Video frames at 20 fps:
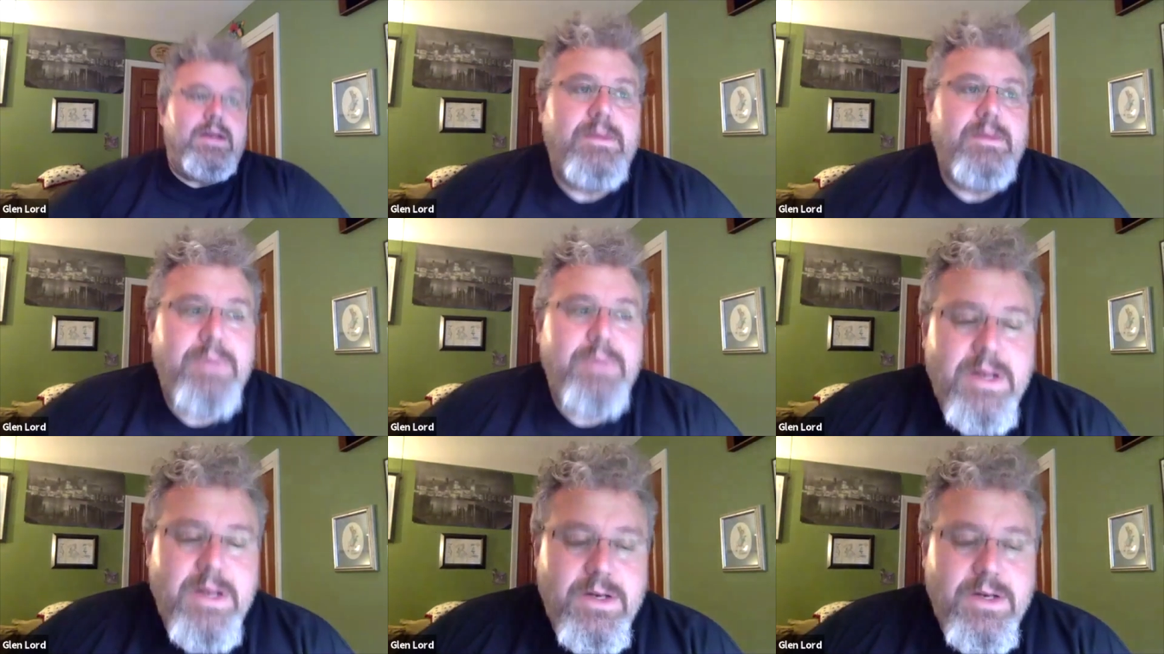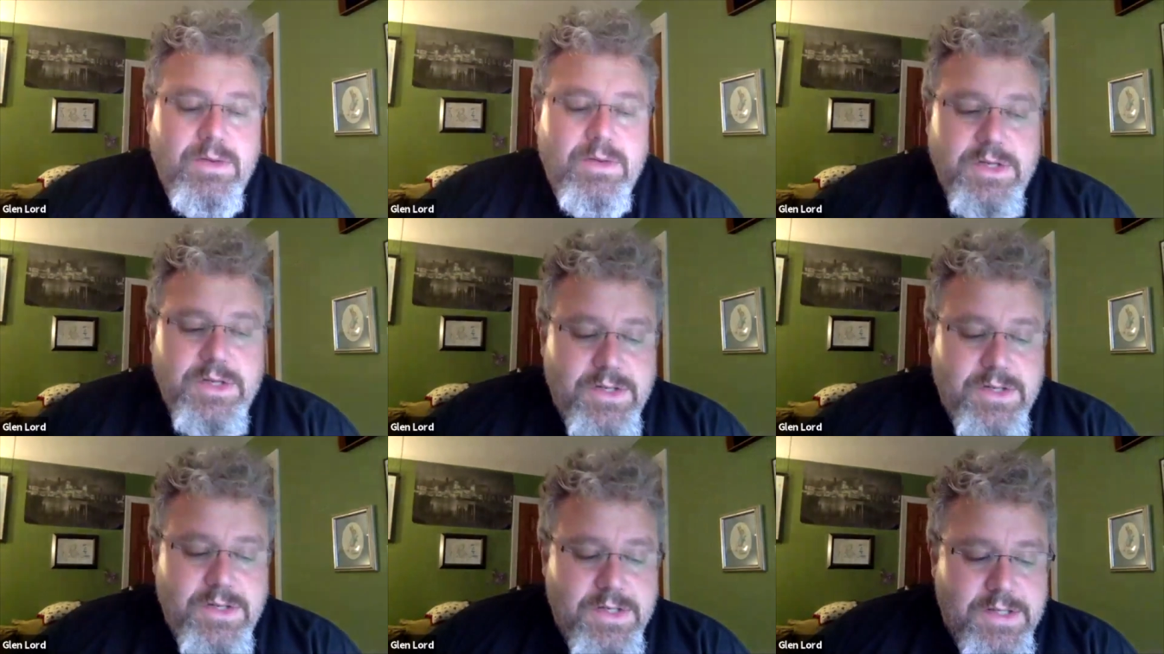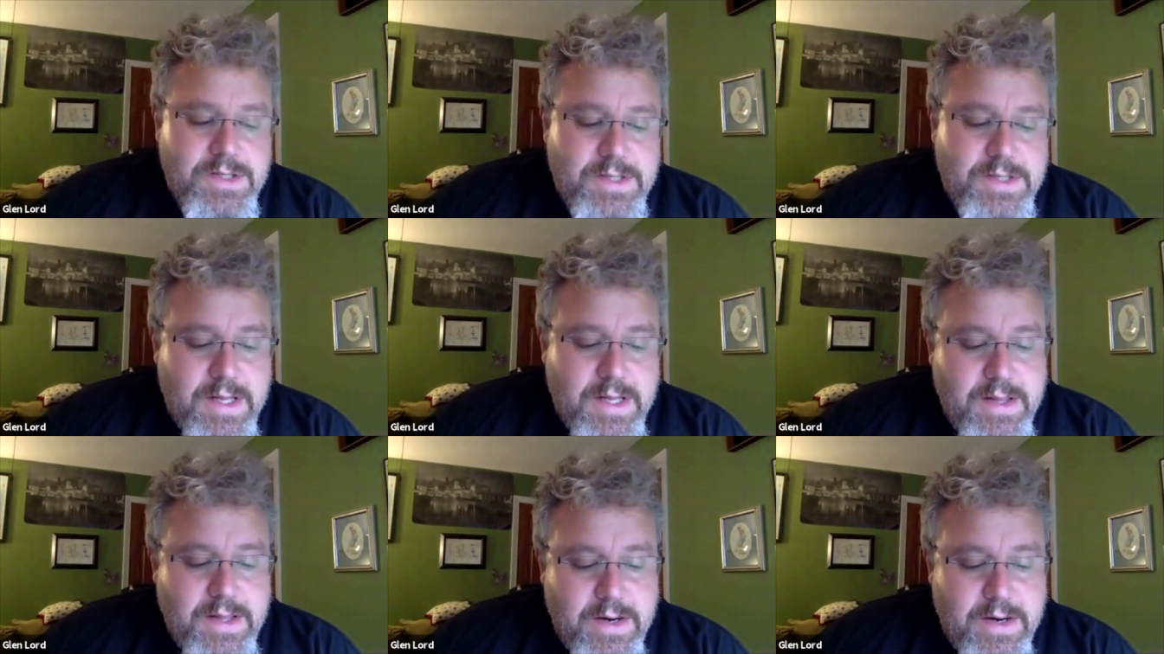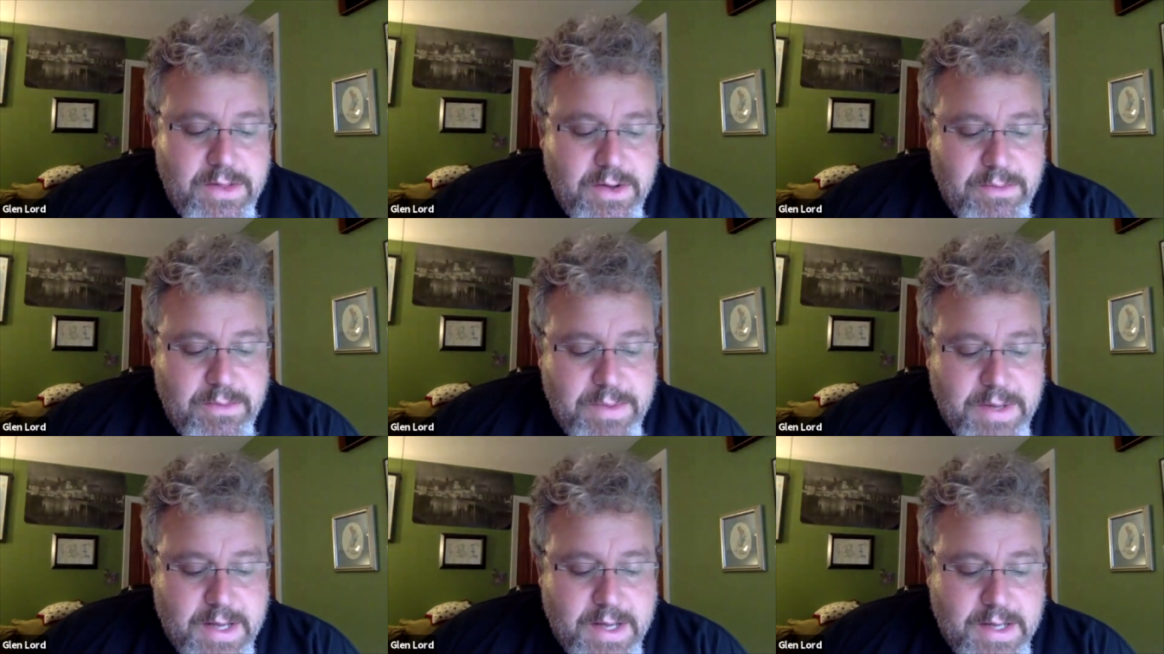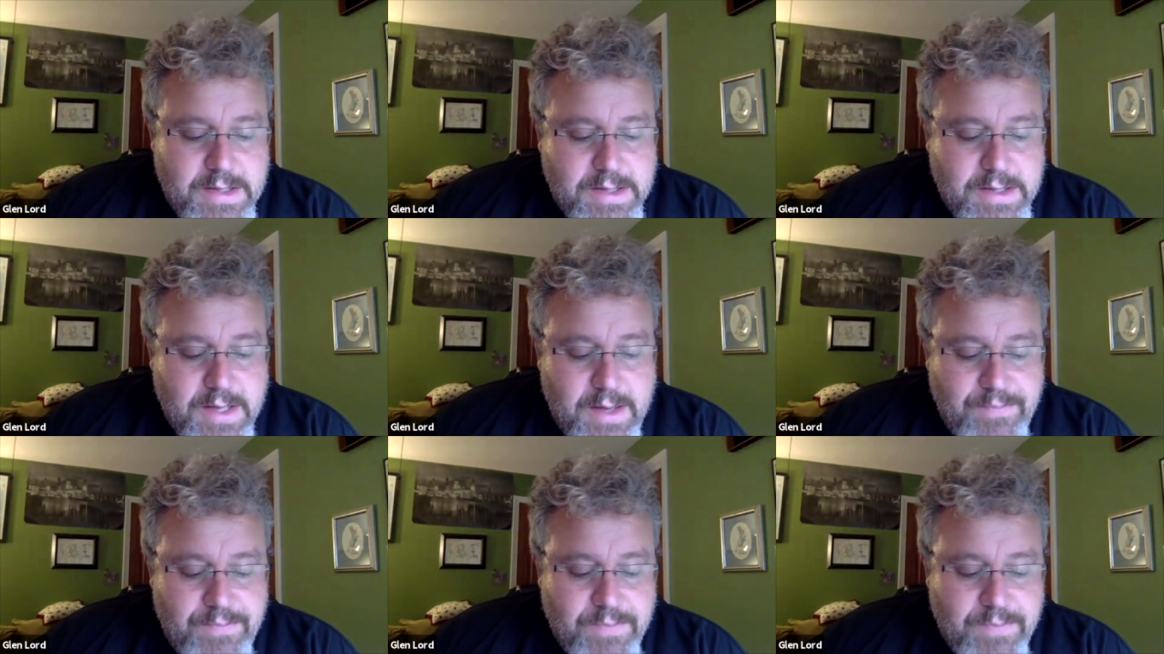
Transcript: bit into what you just said there, though, because,